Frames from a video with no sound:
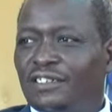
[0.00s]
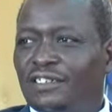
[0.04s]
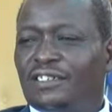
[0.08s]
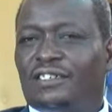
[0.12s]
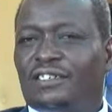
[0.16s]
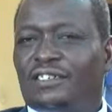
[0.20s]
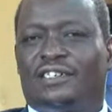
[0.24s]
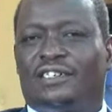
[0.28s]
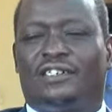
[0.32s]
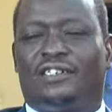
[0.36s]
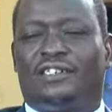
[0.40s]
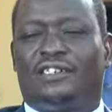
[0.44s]

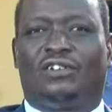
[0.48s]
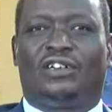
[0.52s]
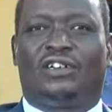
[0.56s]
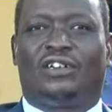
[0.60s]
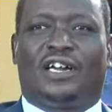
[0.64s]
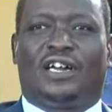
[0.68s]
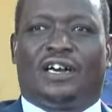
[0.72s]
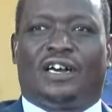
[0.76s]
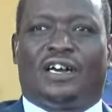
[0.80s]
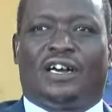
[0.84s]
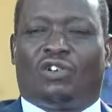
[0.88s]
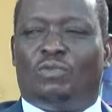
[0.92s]
donor
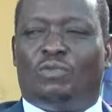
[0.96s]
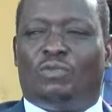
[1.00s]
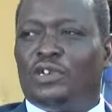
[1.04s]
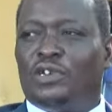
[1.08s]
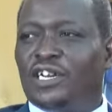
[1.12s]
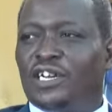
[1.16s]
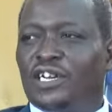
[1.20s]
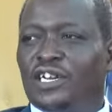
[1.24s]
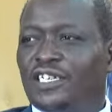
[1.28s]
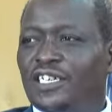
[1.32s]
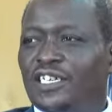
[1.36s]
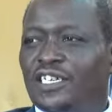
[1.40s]

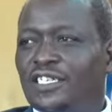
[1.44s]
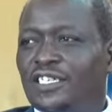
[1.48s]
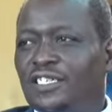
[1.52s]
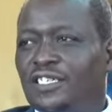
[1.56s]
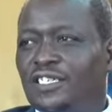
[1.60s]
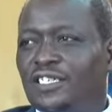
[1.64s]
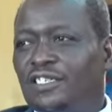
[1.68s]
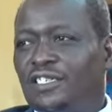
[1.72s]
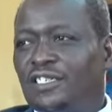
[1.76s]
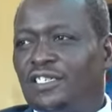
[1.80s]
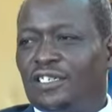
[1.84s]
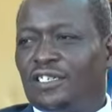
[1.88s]
community,
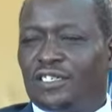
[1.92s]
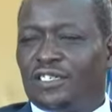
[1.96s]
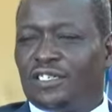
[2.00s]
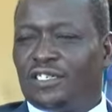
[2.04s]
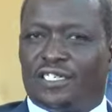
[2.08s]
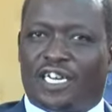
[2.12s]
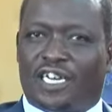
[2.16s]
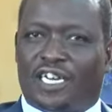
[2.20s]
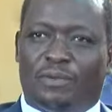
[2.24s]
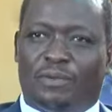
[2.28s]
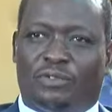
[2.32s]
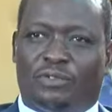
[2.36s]
in
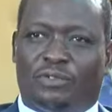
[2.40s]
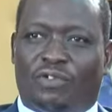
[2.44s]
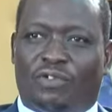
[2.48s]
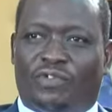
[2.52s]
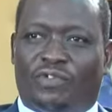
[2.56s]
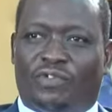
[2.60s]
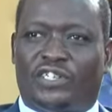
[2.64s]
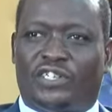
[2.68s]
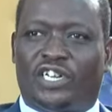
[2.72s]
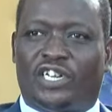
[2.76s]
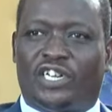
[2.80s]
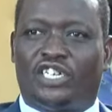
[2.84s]
terms of
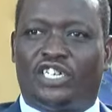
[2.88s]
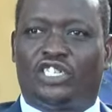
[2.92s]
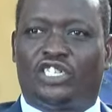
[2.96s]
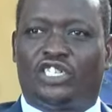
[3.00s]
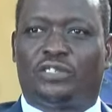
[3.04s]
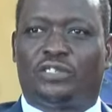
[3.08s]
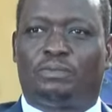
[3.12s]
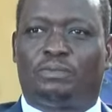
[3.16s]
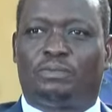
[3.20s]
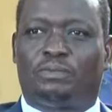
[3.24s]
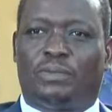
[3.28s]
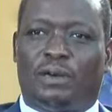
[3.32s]
research,
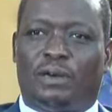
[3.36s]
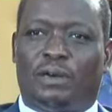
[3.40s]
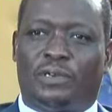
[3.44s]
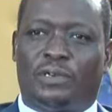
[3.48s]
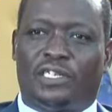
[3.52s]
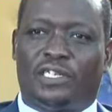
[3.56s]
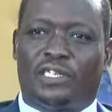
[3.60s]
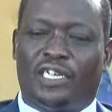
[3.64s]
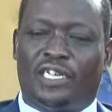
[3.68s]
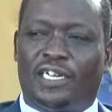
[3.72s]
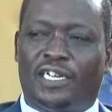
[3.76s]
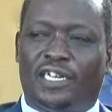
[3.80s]

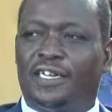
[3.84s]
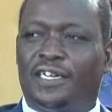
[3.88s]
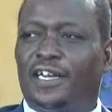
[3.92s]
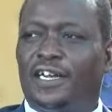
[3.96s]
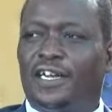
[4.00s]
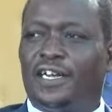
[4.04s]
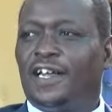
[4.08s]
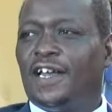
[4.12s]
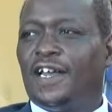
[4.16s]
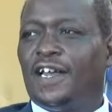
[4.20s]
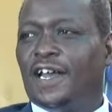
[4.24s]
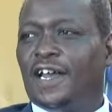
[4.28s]
publishing.
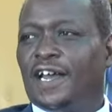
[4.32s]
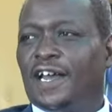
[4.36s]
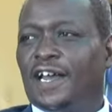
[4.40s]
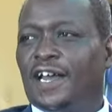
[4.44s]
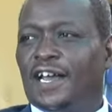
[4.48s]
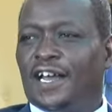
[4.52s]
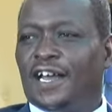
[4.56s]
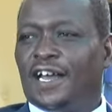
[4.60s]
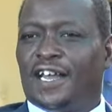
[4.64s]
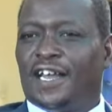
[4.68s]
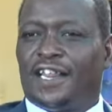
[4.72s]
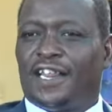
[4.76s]

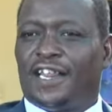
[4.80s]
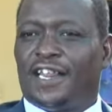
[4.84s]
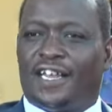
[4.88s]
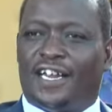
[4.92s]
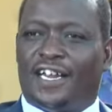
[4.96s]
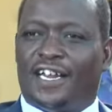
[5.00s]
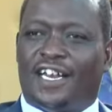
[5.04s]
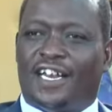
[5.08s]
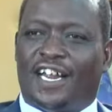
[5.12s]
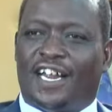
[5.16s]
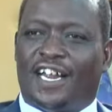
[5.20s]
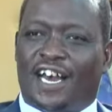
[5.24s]
Then
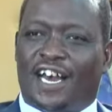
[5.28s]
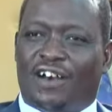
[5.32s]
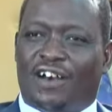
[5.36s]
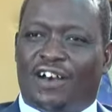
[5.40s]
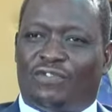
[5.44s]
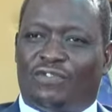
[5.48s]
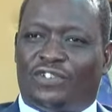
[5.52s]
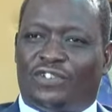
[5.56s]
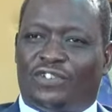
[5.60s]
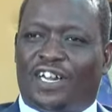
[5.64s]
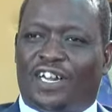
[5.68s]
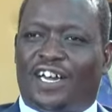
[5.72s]

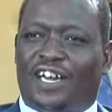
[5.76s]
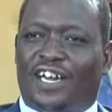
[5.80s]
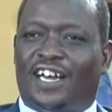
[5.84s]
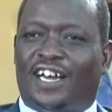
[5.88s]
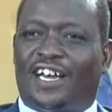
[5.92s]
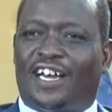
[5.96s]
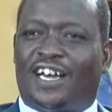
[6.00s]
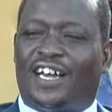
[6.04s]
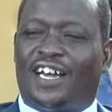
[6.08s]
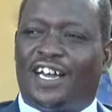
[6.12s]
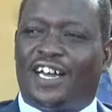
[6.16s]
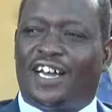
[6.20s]
thereafter,
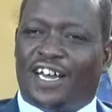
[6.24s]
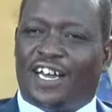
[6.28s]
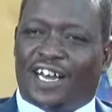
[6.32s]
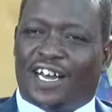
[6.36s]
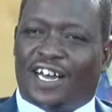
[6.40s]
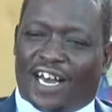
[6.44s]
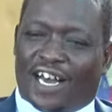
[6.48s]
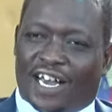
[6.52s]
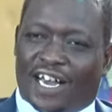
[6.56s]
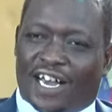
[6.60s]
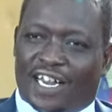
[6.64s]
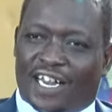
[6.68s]

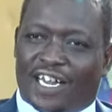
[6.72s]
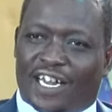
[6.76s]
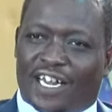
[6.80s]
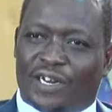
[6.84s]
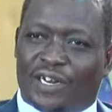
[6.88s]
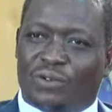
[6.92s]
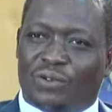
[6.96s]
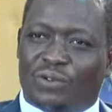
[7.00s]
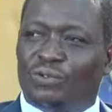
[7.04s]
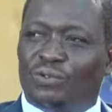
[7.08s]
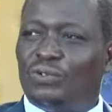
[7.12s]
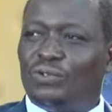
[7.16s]
I
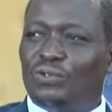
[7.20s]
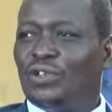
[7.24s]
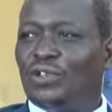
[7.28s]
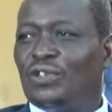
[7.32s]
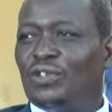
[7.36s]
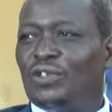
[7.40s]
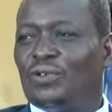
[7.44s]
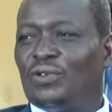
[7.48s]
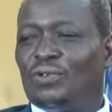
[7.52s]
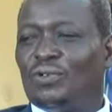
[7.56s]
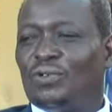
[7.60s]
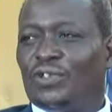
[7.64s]
grew
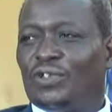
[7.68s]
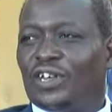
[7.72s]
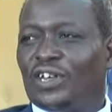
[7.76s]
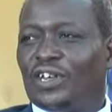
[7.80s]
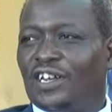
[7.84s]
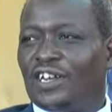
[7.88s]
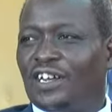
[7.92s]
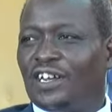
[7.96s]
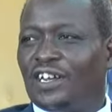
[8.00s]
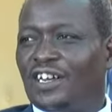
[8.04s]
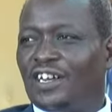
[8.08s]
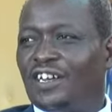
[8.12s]
through
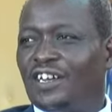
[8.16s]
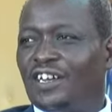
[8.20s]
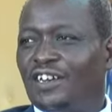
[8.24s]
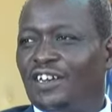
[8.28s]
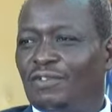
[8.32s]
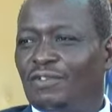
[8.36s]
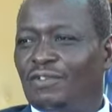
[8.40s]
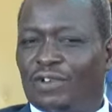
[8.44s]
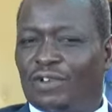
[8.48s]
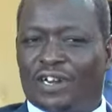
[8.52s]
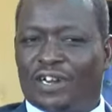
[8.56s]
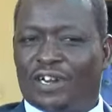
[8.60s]
the
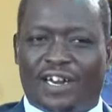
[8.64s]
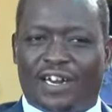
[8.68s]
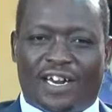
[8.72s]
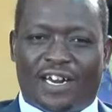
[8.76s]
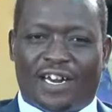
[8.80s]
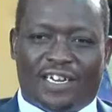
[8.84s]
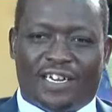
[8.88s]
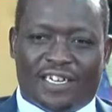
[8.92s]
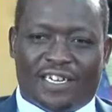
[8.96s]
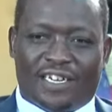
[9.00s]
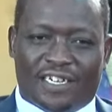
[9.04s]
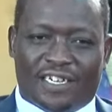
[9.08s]

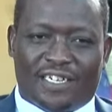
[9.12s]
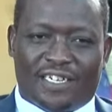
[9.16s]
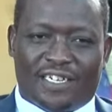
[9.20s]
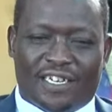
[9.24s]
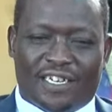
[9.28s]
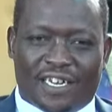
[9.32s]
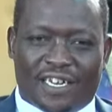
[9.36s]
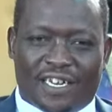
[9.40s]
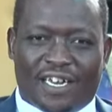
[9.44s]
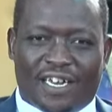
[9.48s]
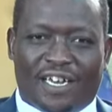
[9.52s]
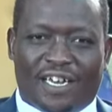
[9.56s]
veterinary
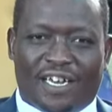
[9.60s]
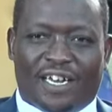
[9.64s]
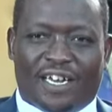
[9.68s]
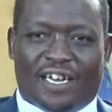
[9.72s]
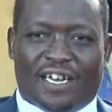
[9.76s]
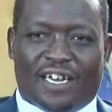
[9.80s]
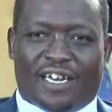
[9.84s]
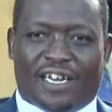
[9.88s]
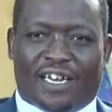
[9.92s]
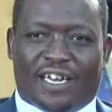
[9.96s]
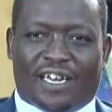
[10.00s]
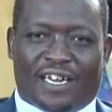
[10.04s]

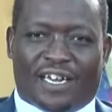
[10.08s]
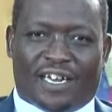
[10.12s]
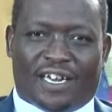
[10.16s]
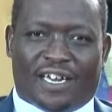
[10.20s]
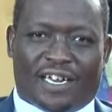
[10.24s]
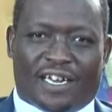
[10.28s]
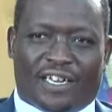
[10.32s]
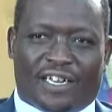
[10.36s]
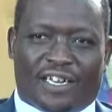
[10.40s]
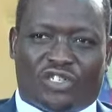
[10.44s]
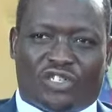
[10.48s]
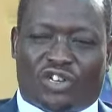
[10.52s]

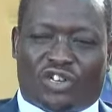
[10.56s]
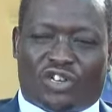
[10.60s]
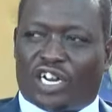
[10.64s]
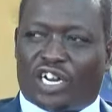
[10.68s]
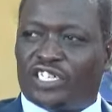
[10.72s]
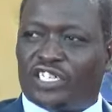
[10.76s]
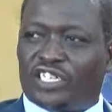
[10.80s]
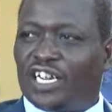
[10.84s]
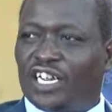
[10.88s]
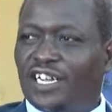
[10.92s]
structure.